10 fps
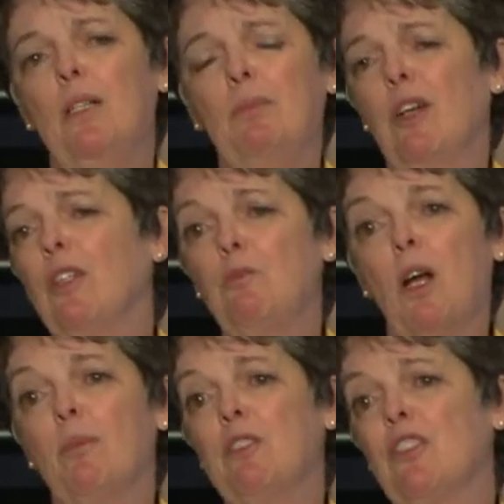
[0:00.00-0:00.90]
Marilynne
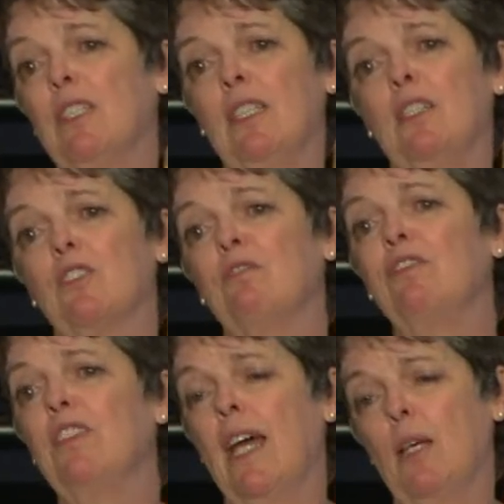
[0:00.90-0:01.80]
Robinson is a
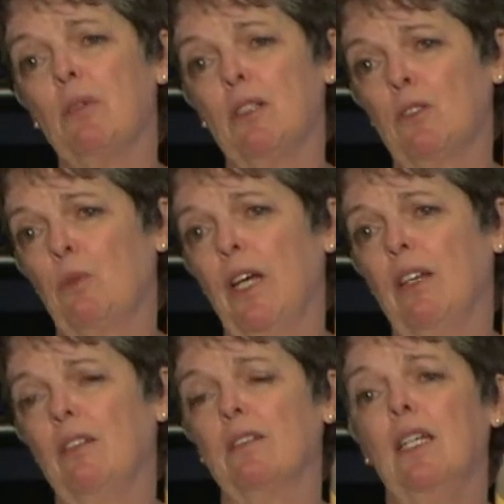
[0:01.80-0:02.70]
fabulous
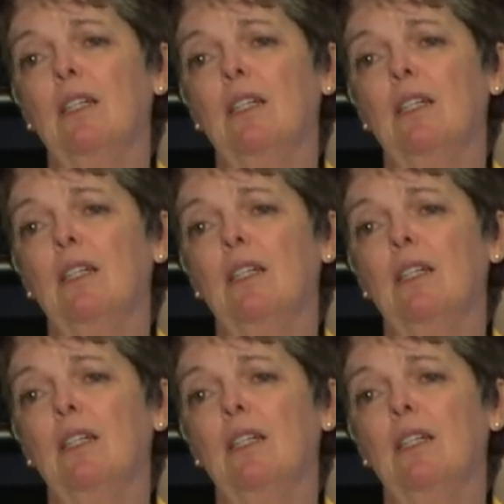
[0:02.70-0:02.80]
writer,